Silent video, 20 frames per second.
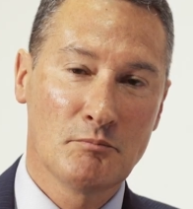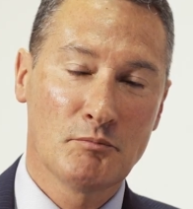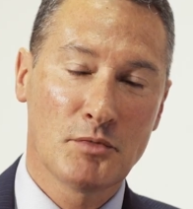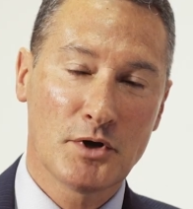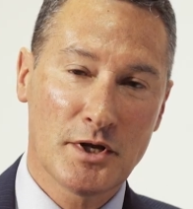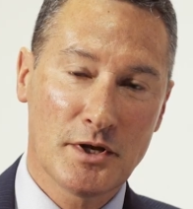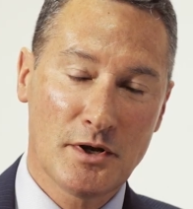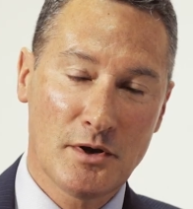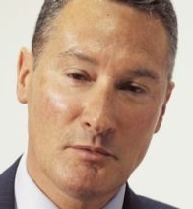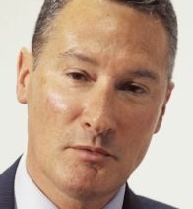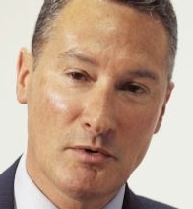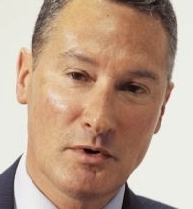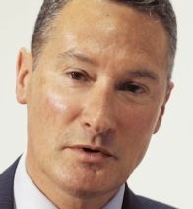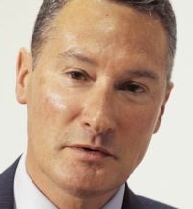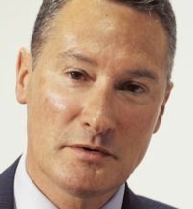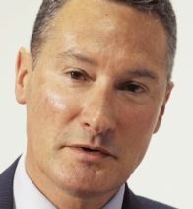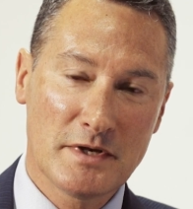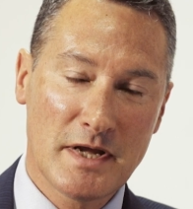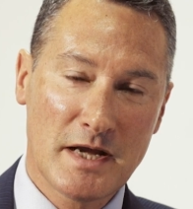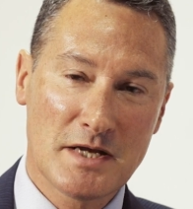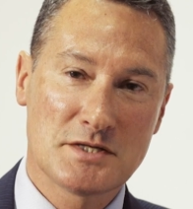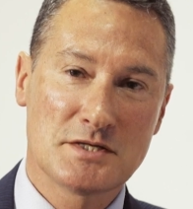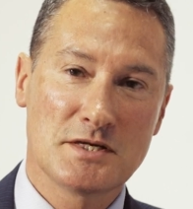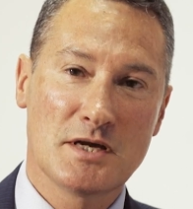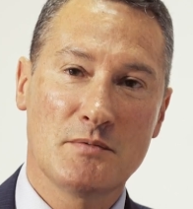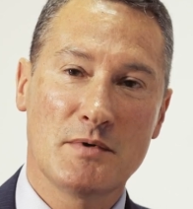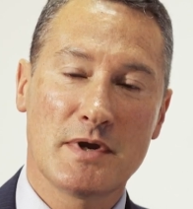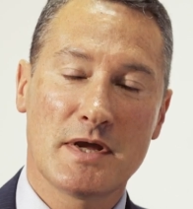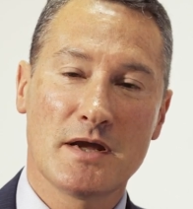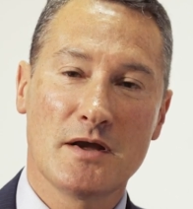But you know what? Next
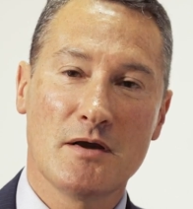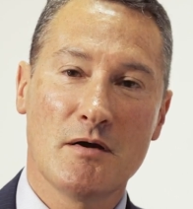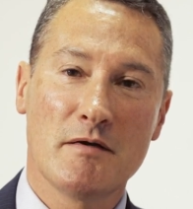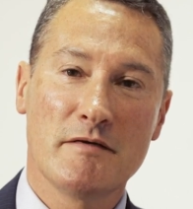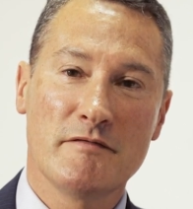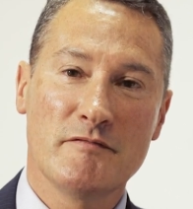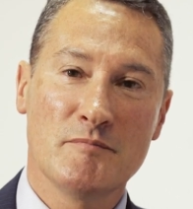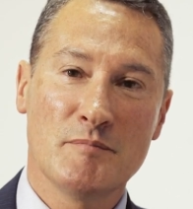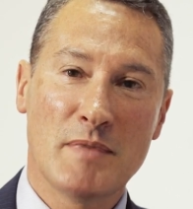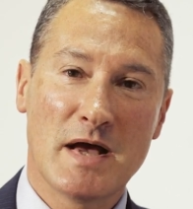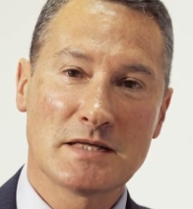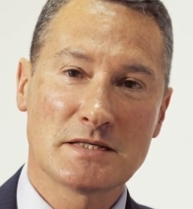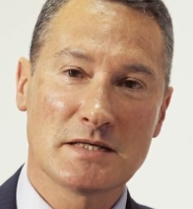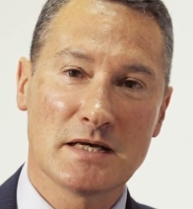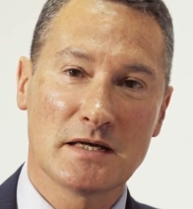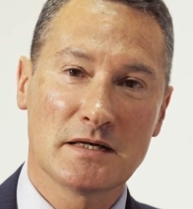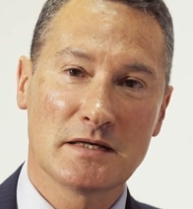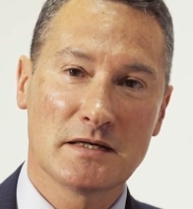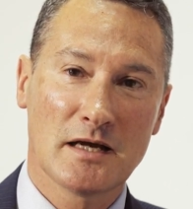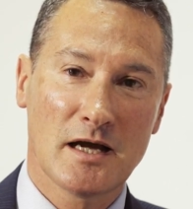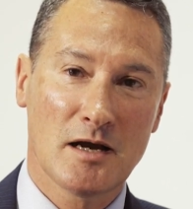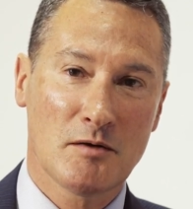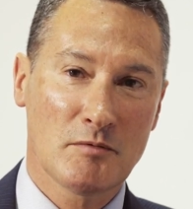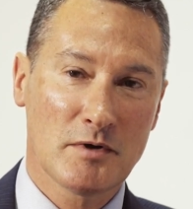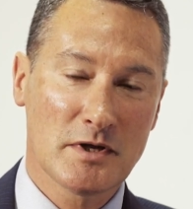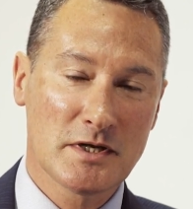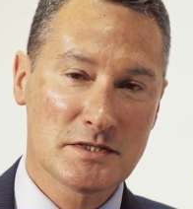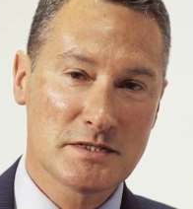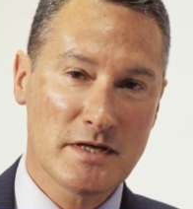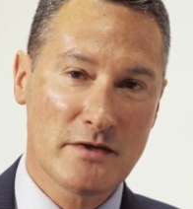year we can go even better, and we're
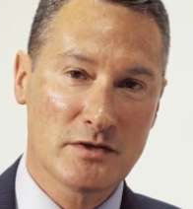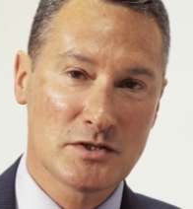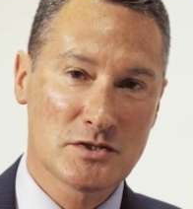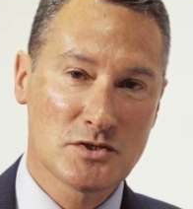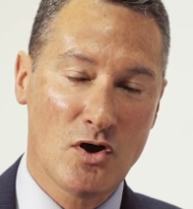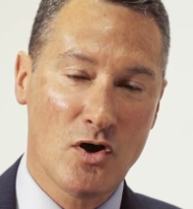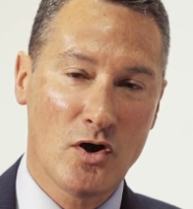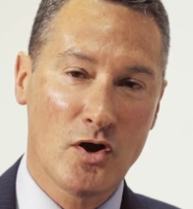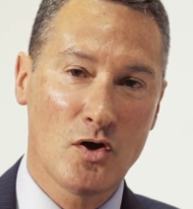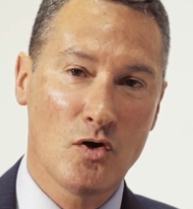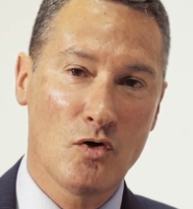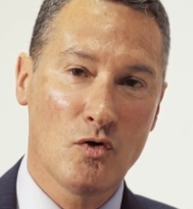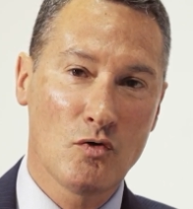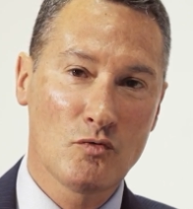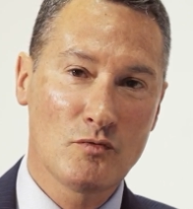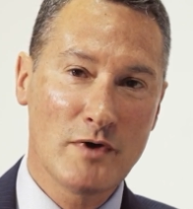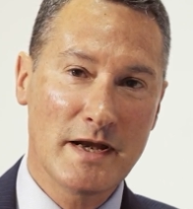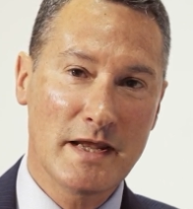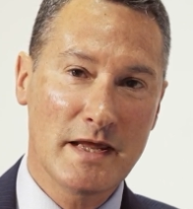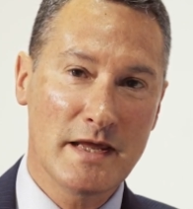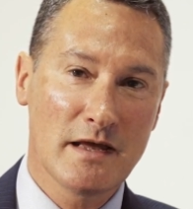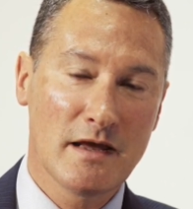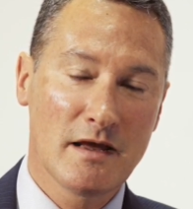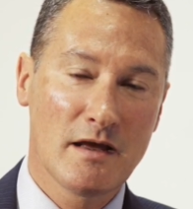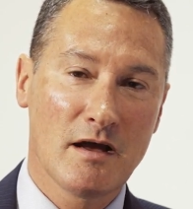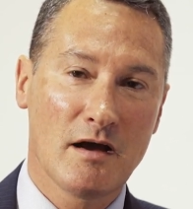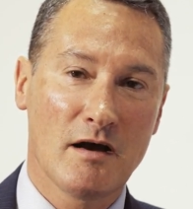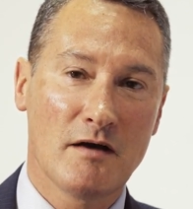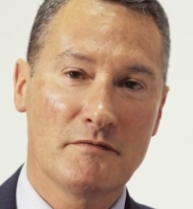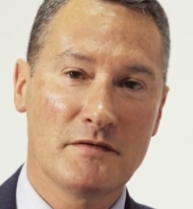going to set the target already
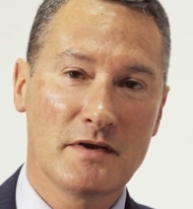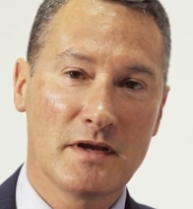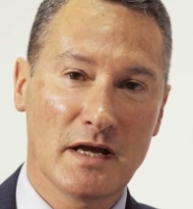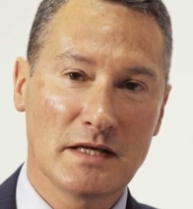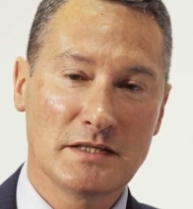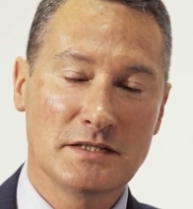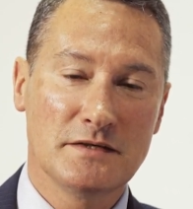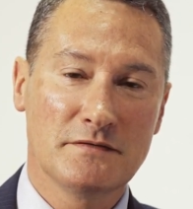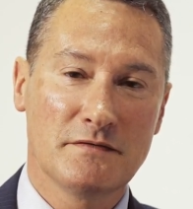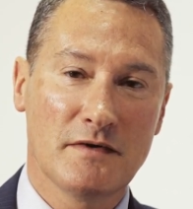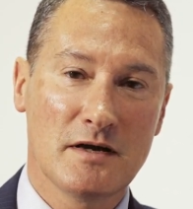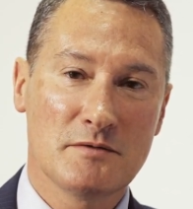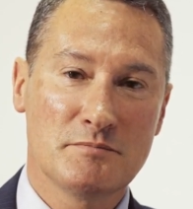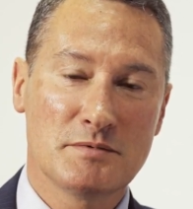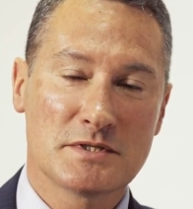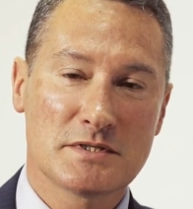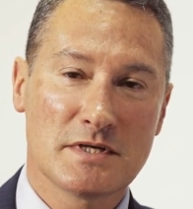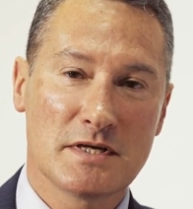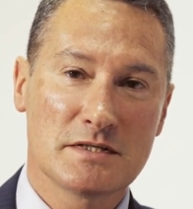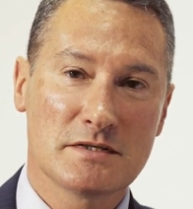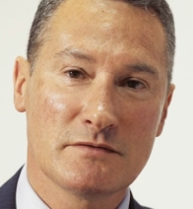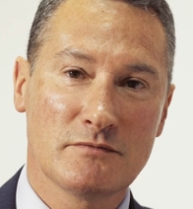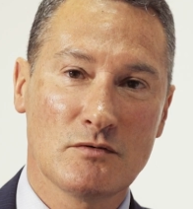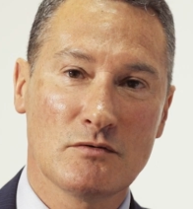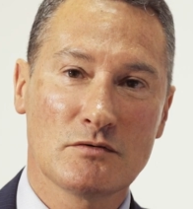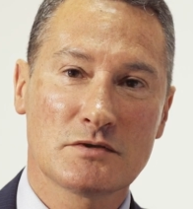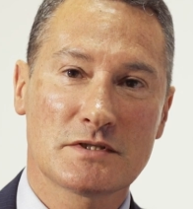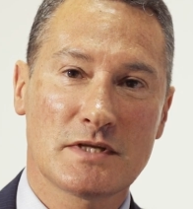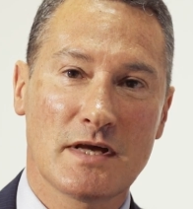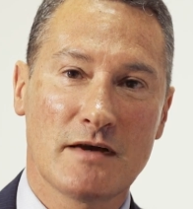of 95% of
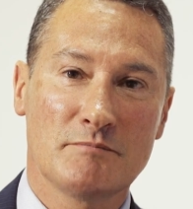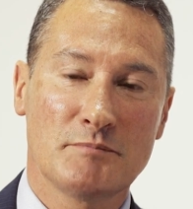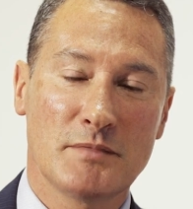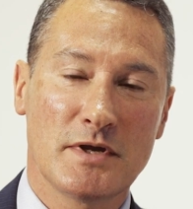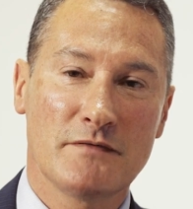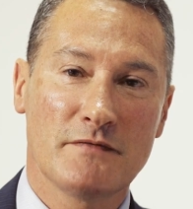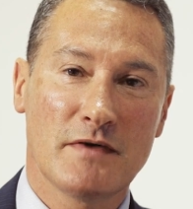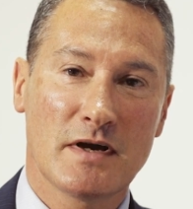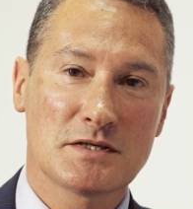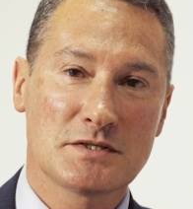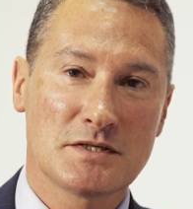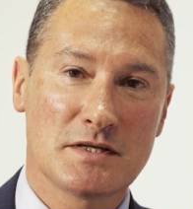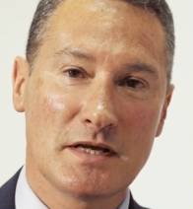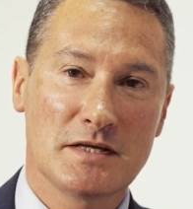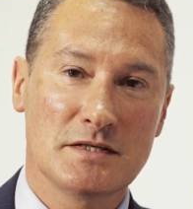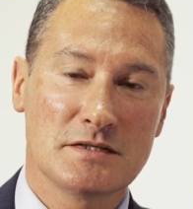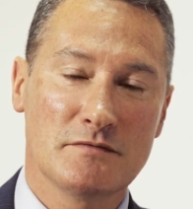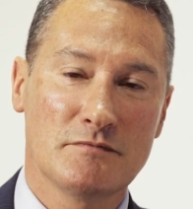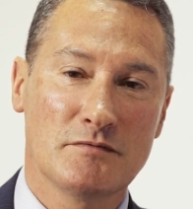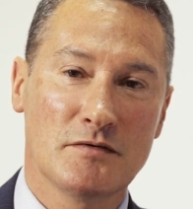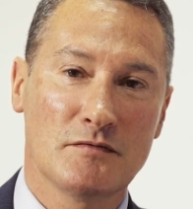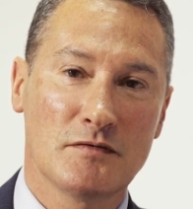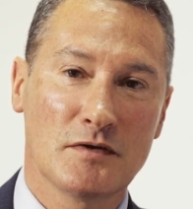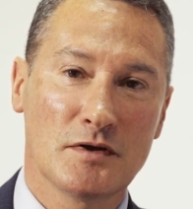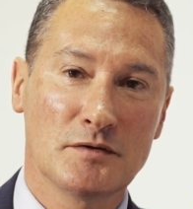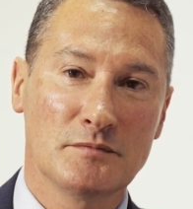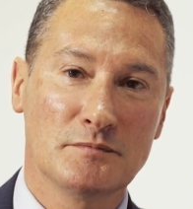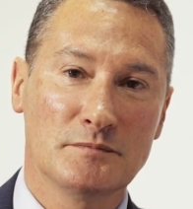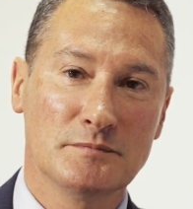all staff being vaccinated for flu.